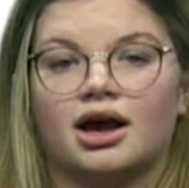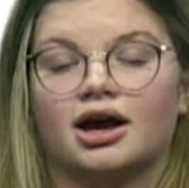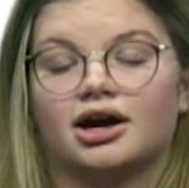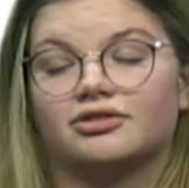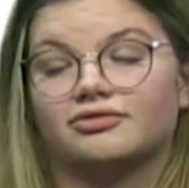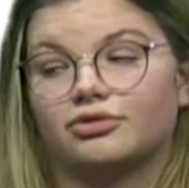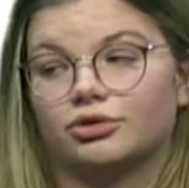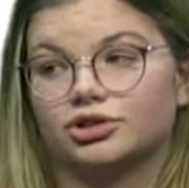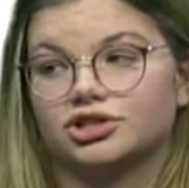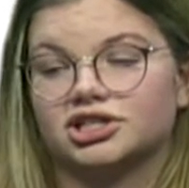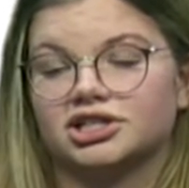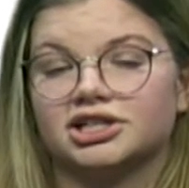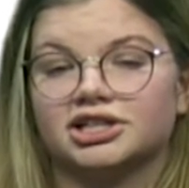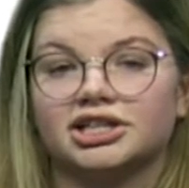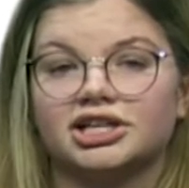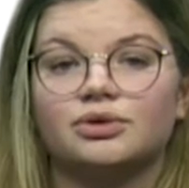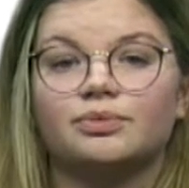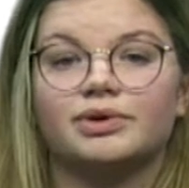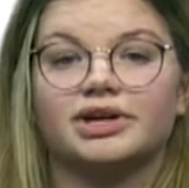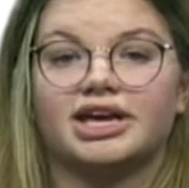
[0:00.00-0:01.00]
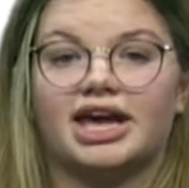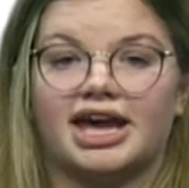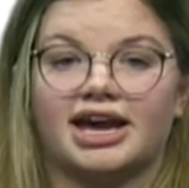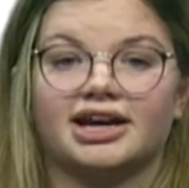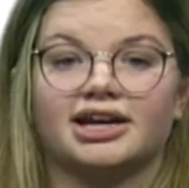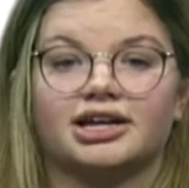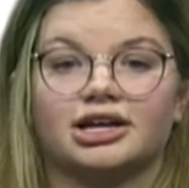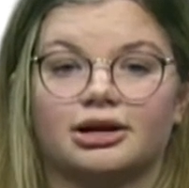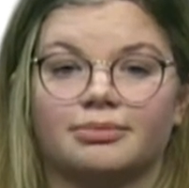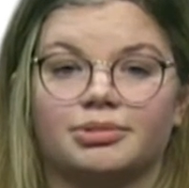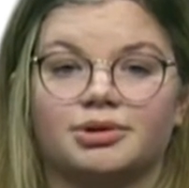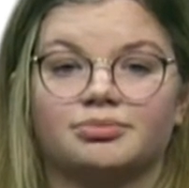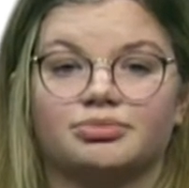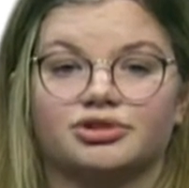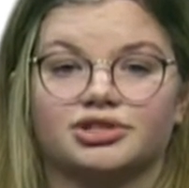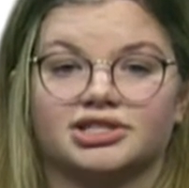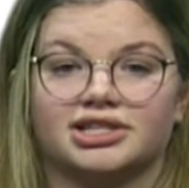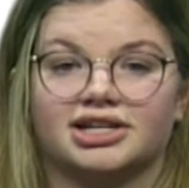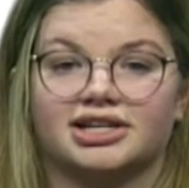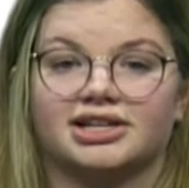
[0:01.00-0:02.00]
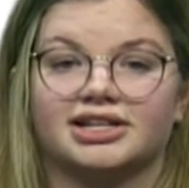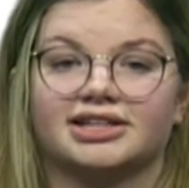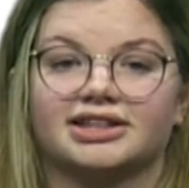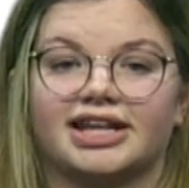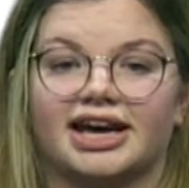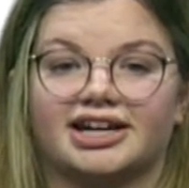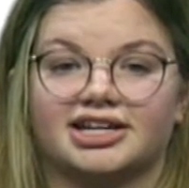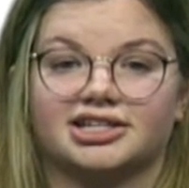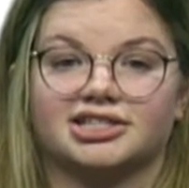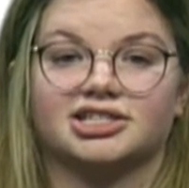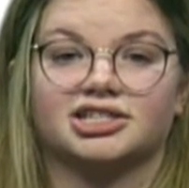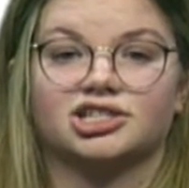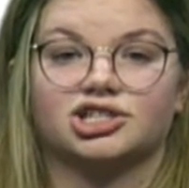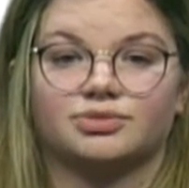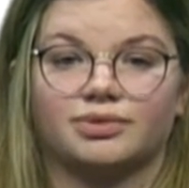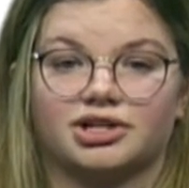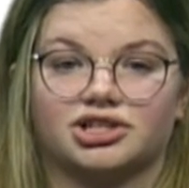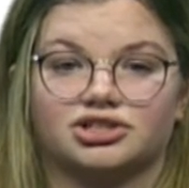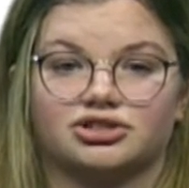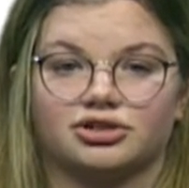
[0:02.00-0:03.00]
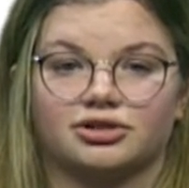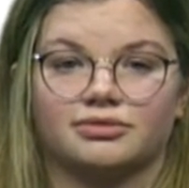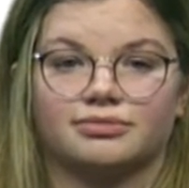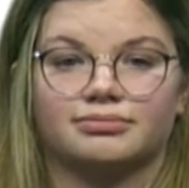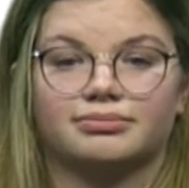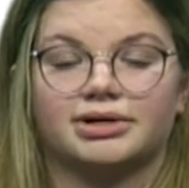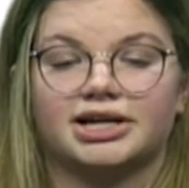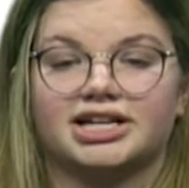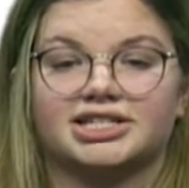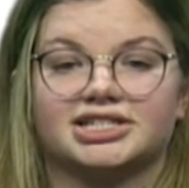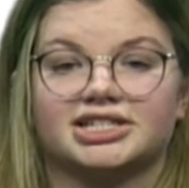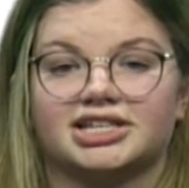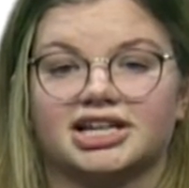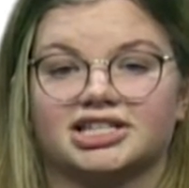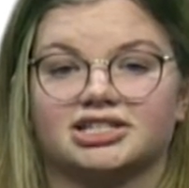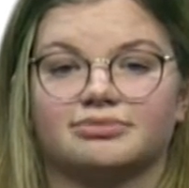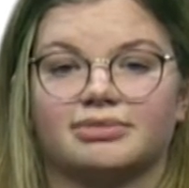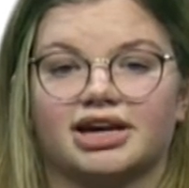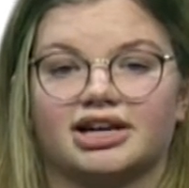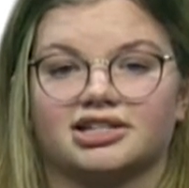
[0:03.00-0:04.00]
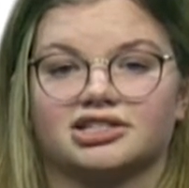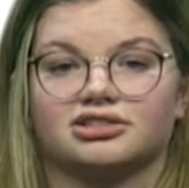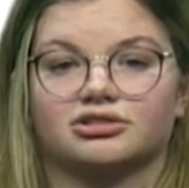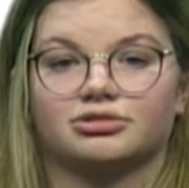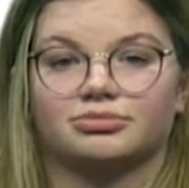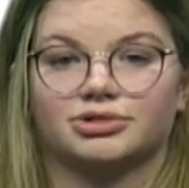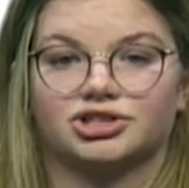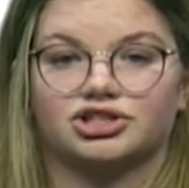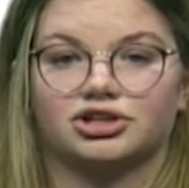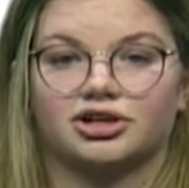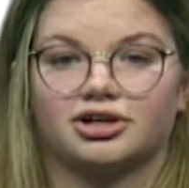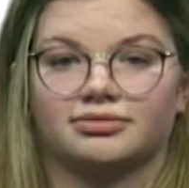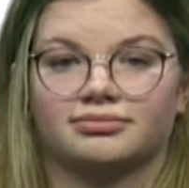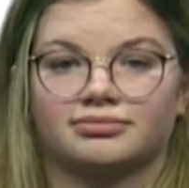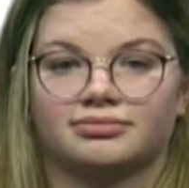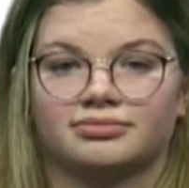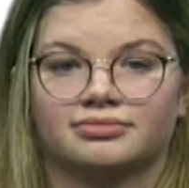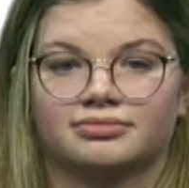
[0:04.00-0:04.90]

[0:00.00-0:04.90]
Unfortunately, we can't get up and present in leggings and a sweatshirt because it doesn't make us look mature.